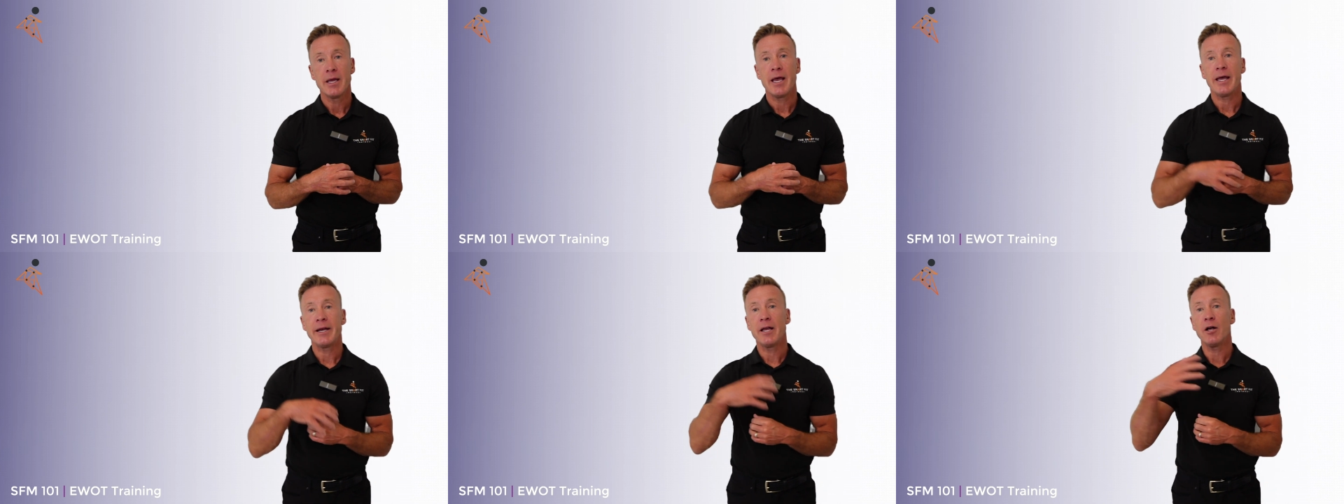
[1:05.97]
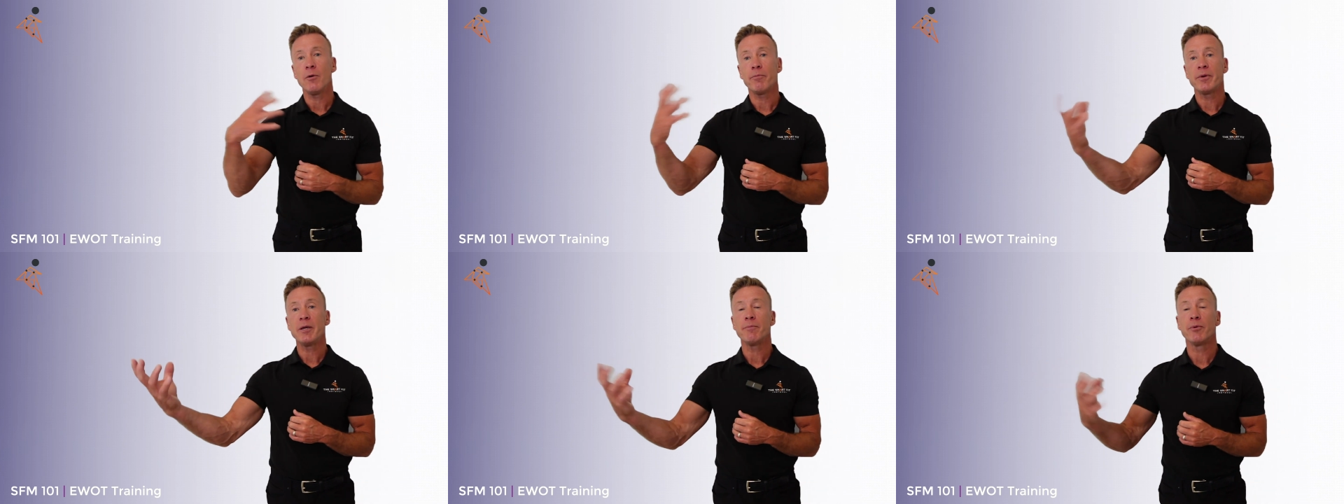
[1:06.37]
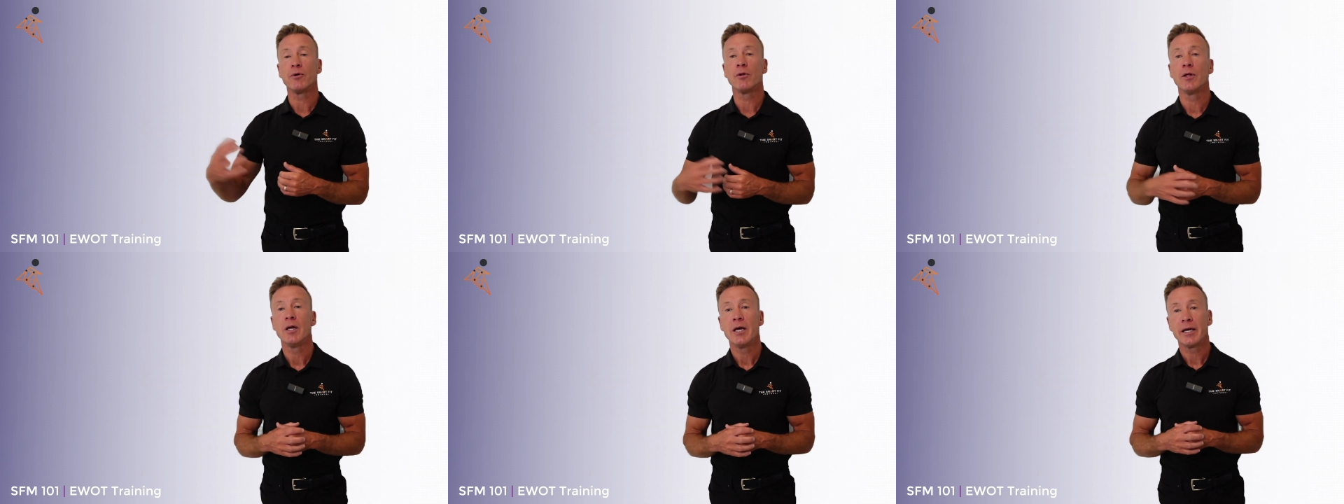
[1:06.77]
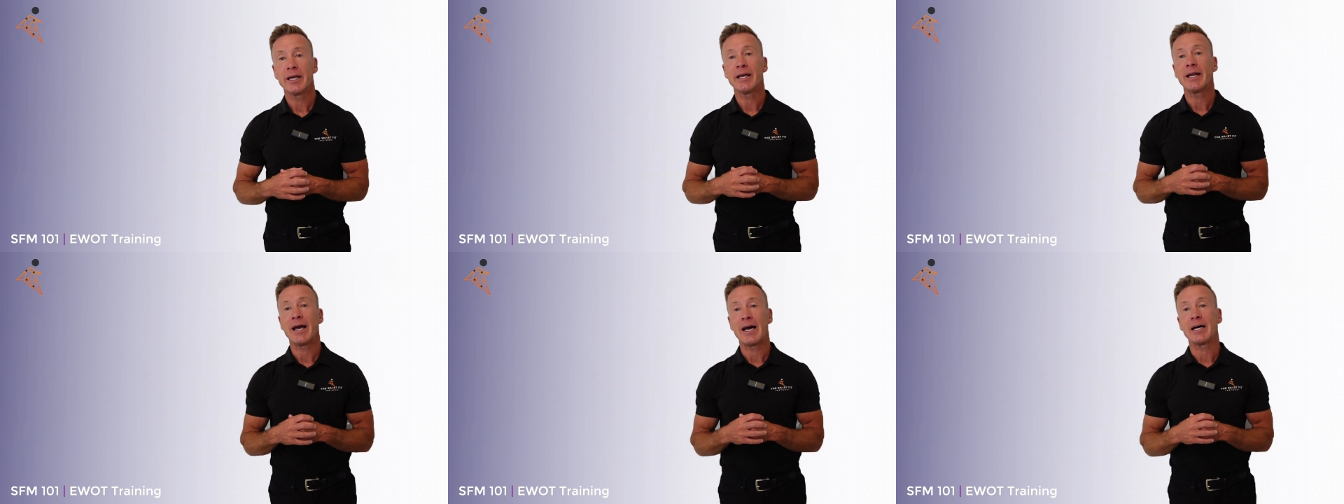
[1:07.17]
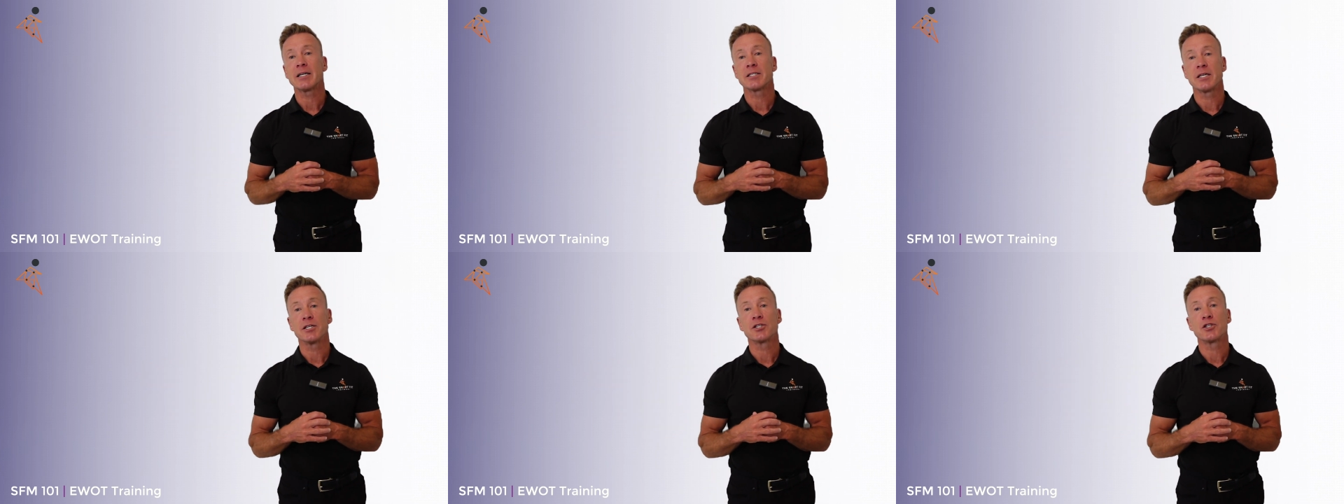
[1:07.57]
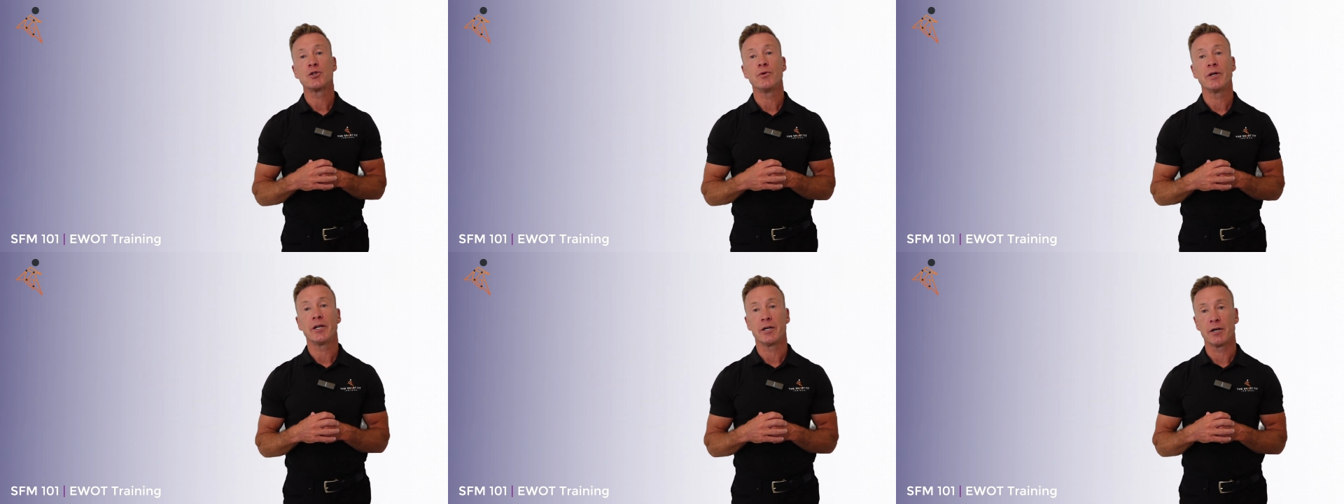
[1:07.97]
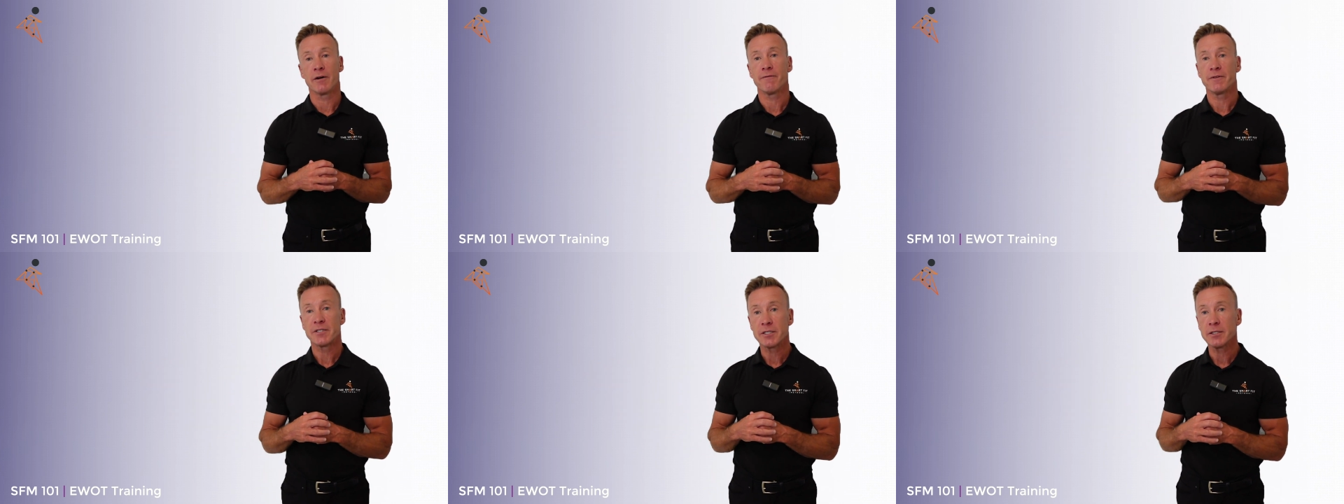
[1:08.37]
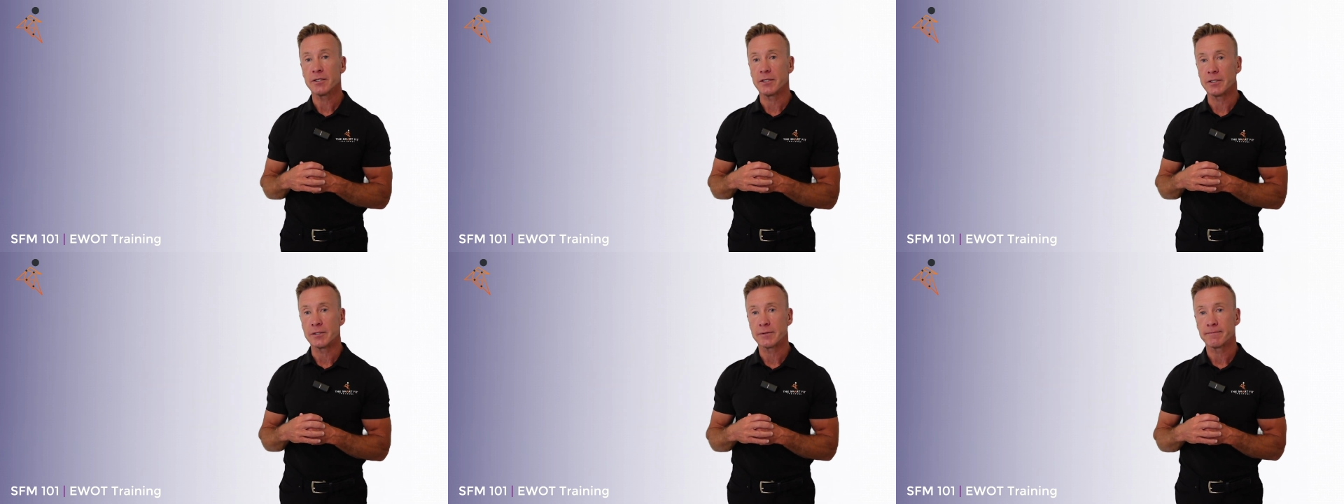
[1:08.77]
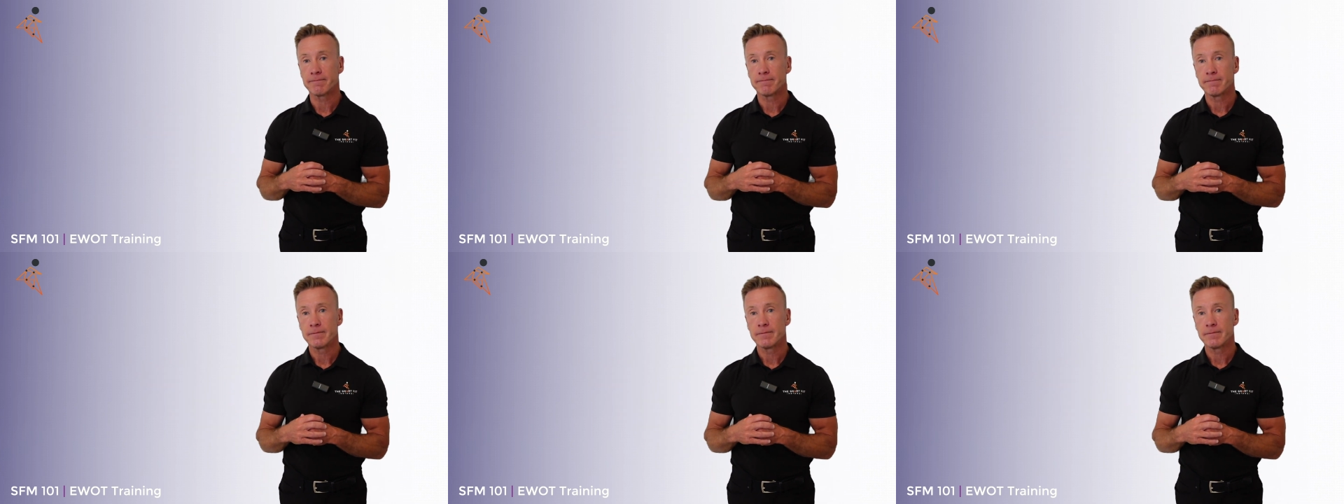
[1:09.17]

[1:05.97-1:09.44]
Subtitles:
and help people get access to it in our facilities.